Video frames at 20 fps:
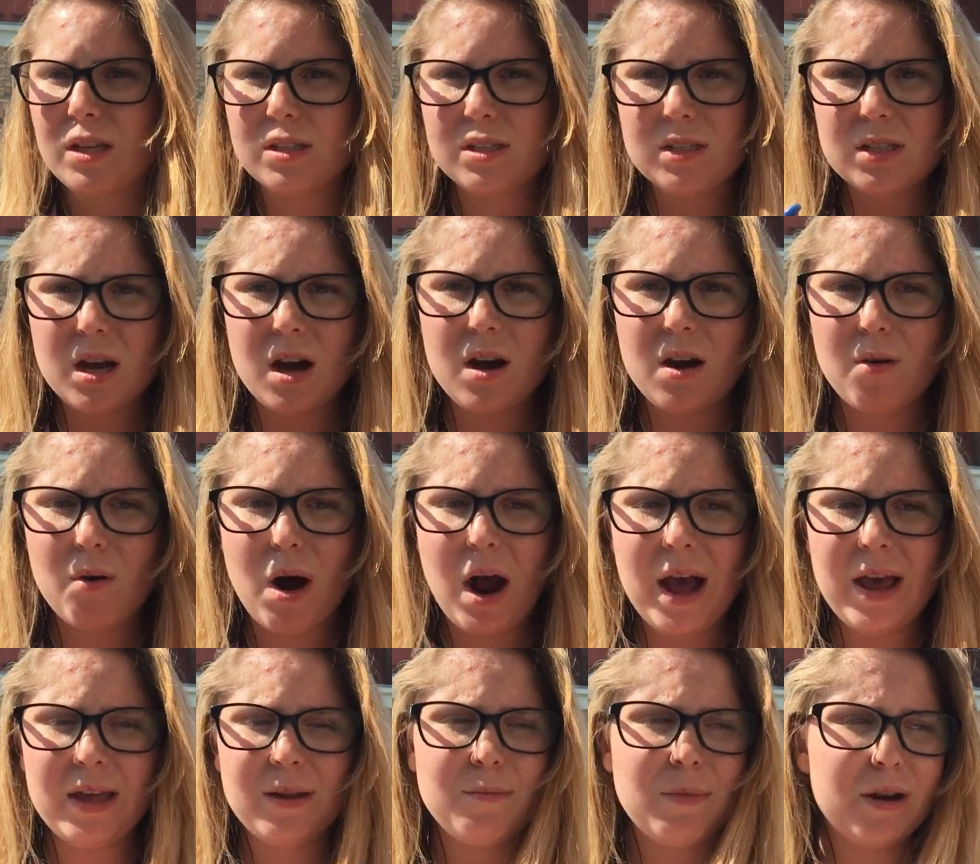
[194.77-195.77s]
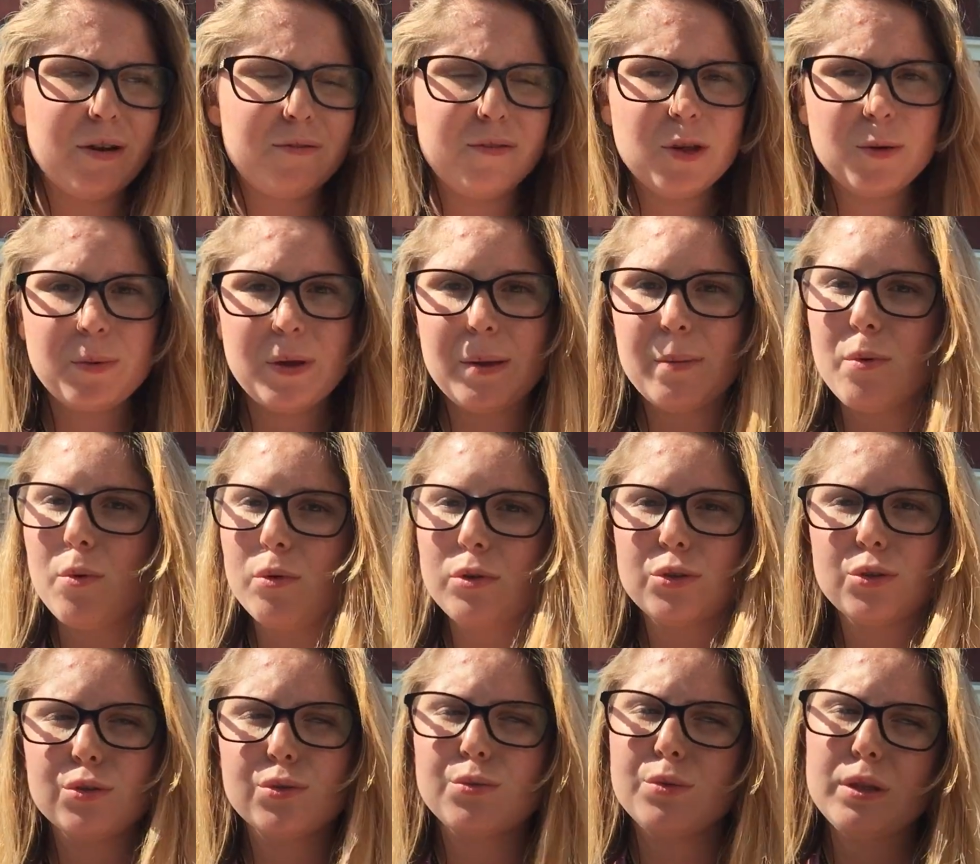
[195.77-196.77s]
So I had met a few people,
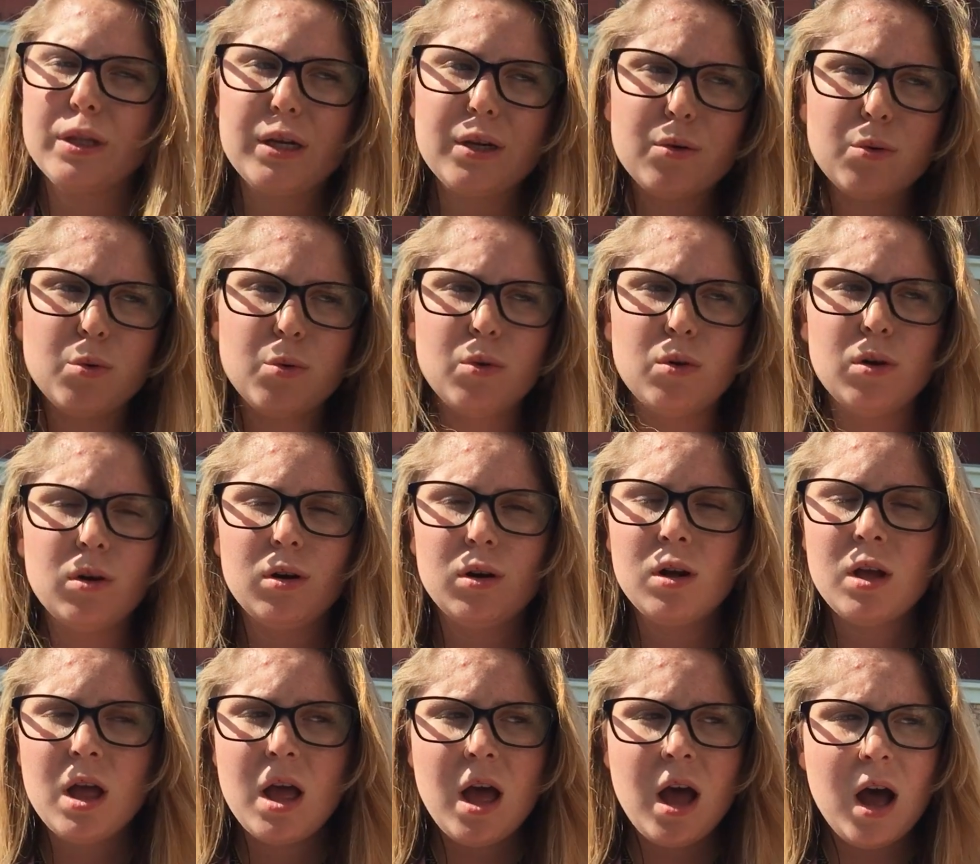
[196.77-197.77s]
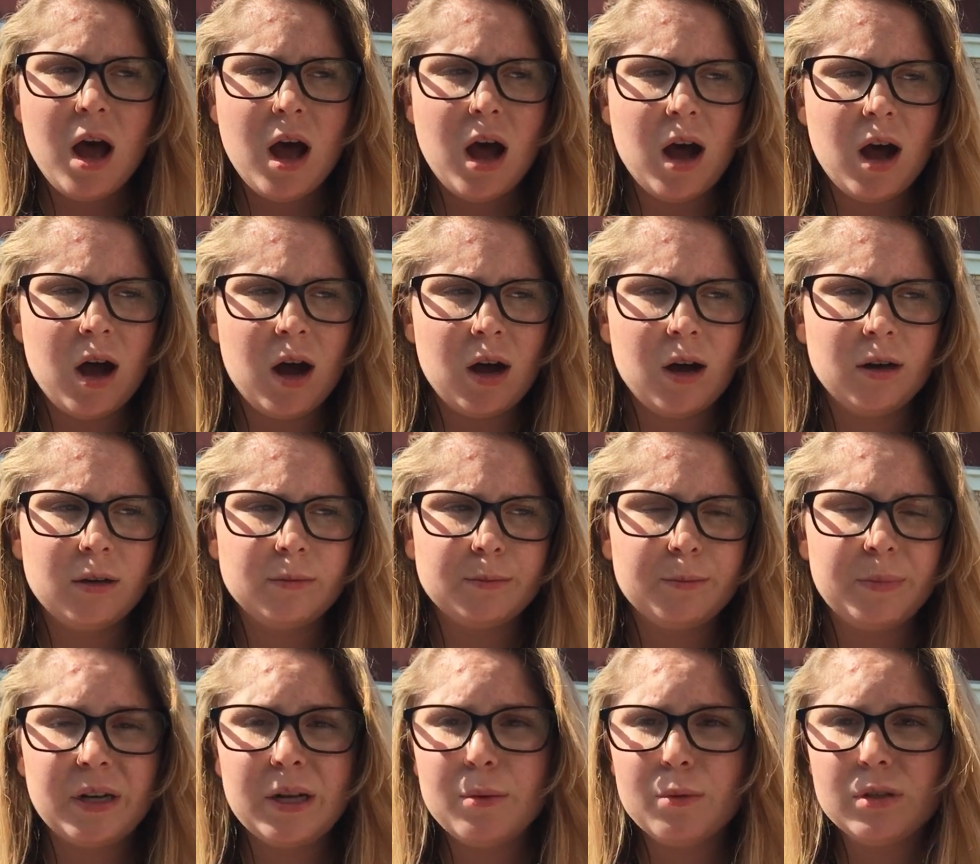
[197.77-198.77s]
which was really cool,
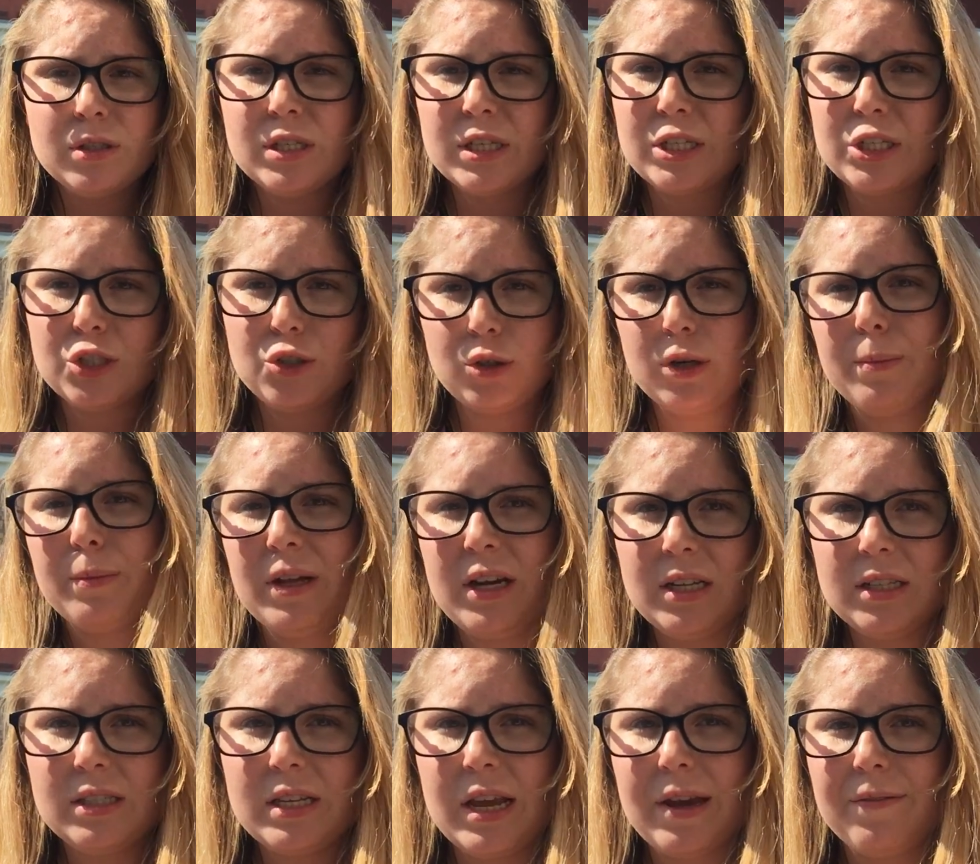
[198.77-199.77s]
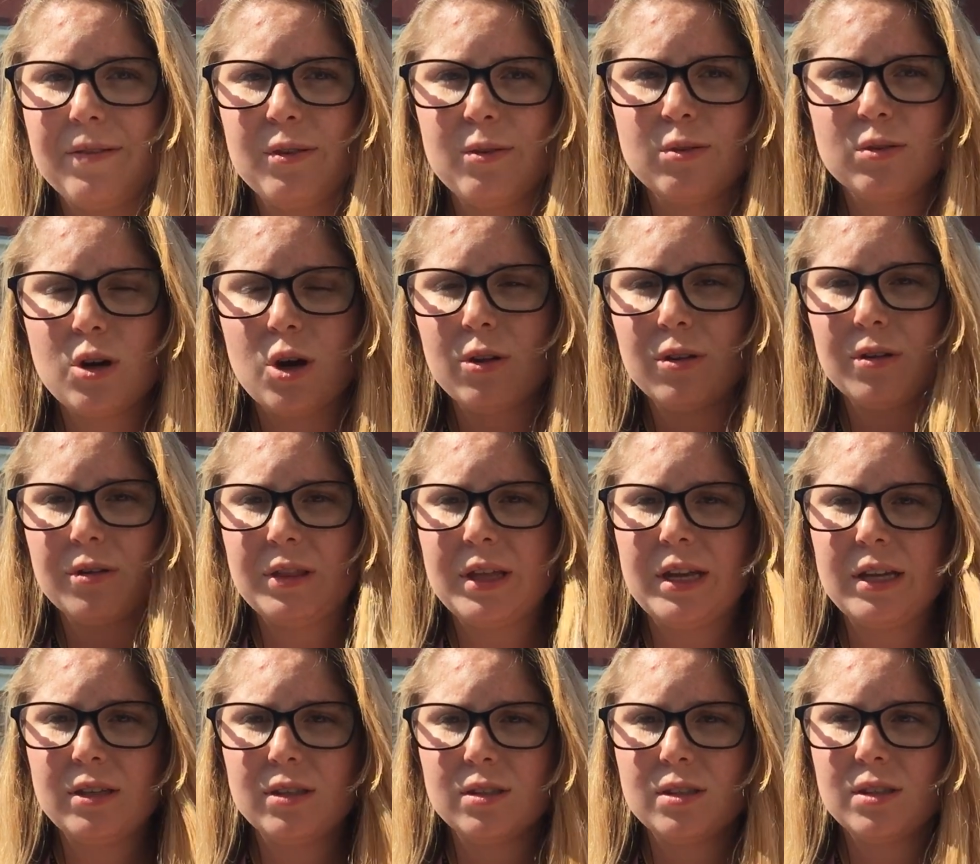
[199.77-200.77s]
but it was extremely unsafe. It was all the
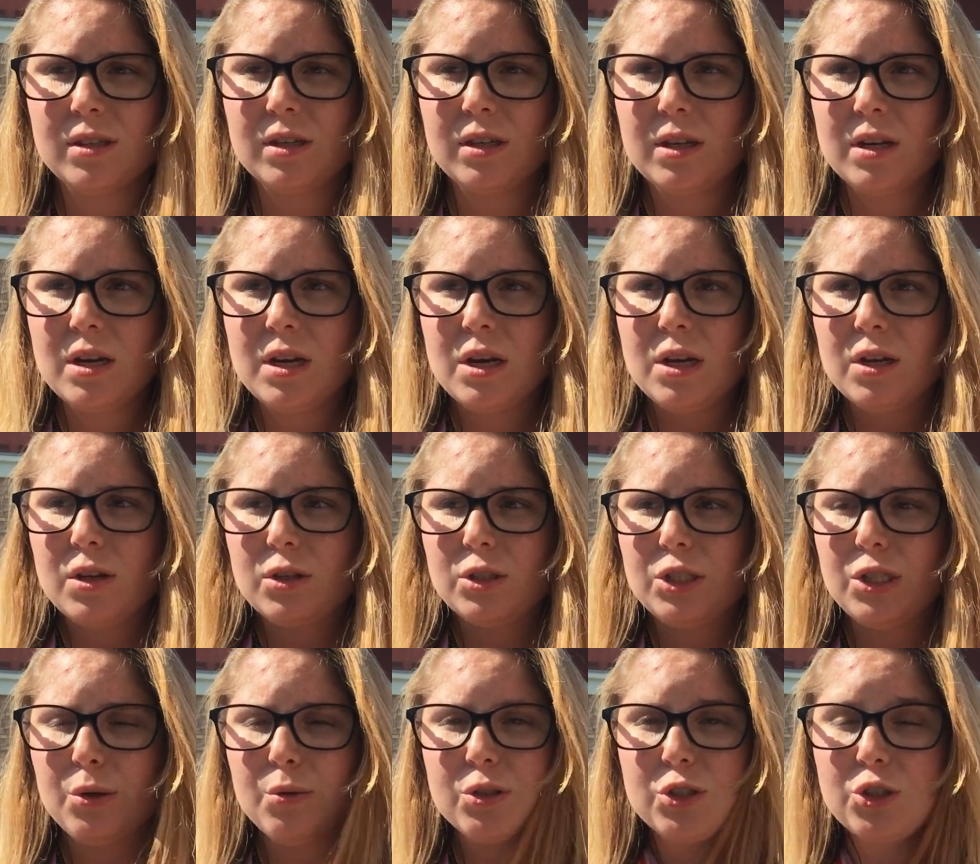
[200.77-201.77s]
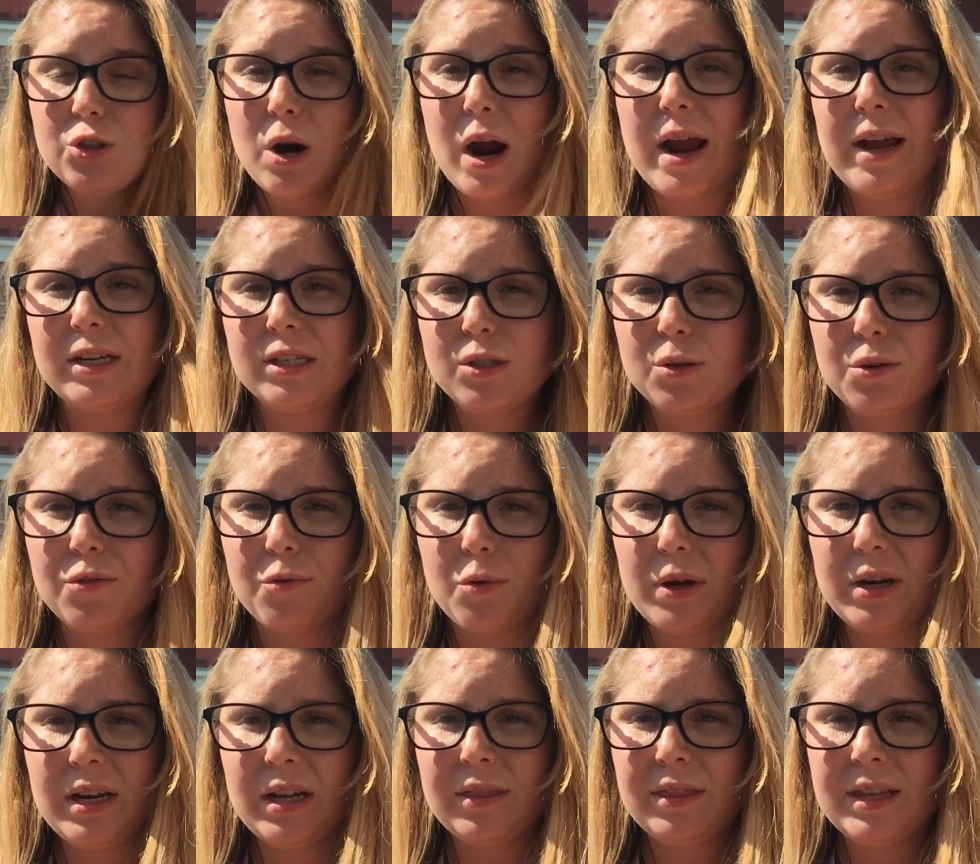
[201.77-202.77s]
things she was trying to
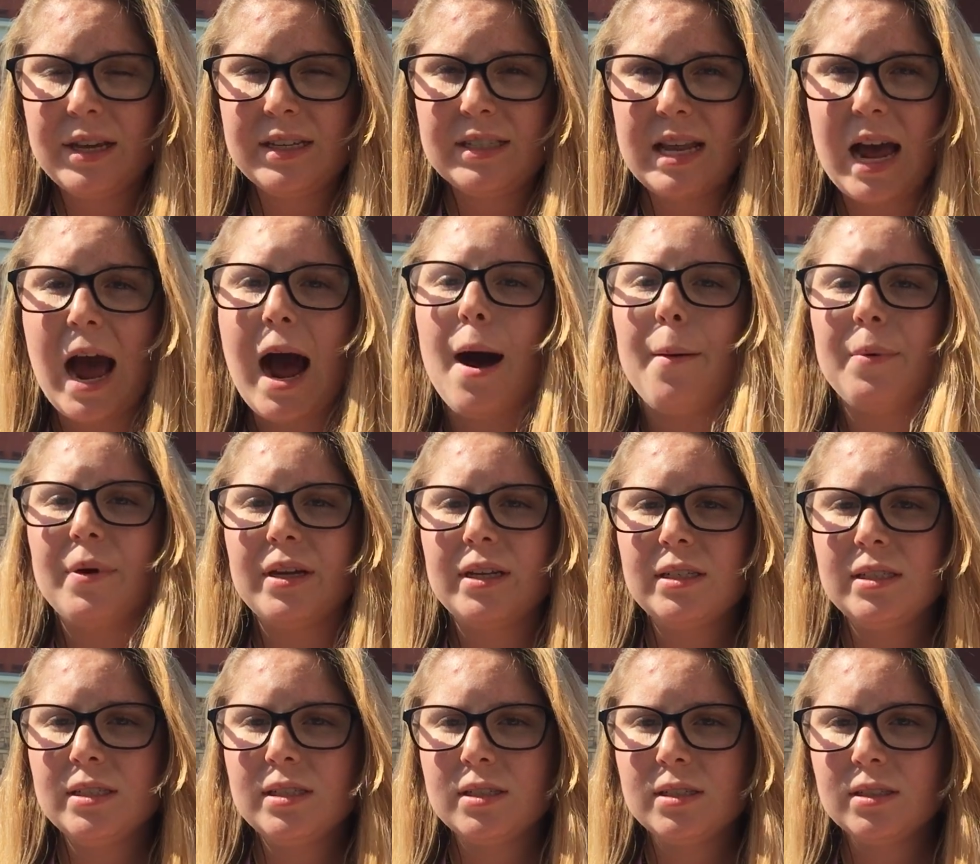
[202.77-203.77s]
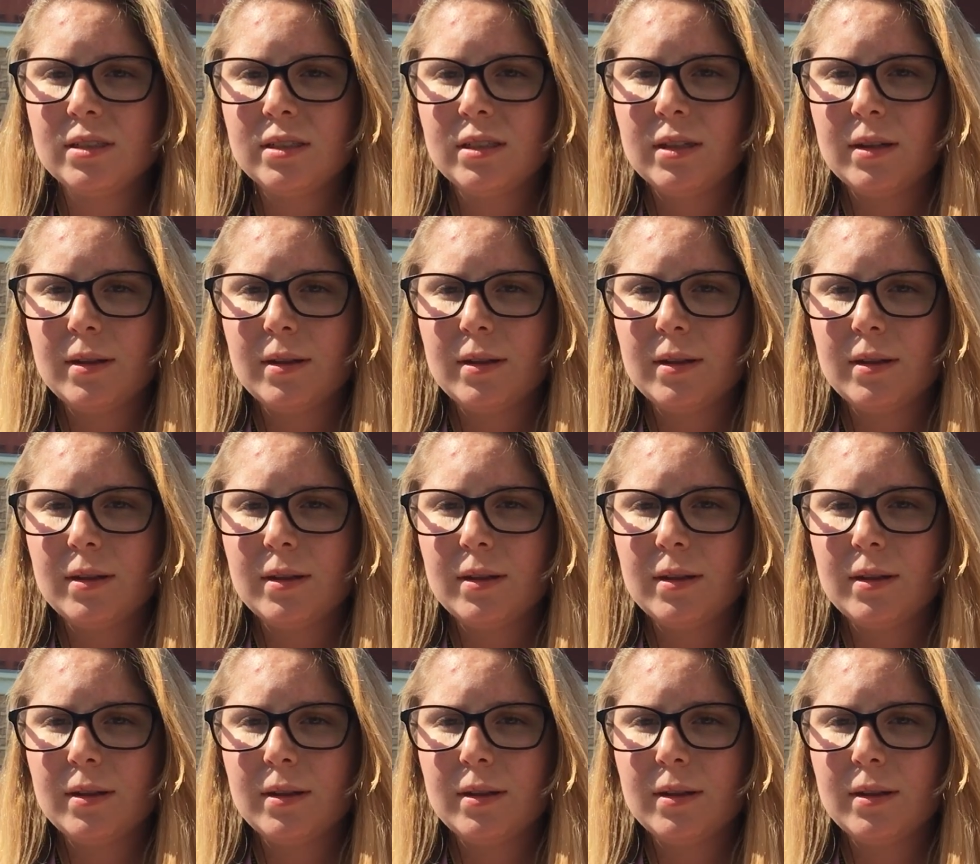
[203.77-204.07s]
avoid at this happened.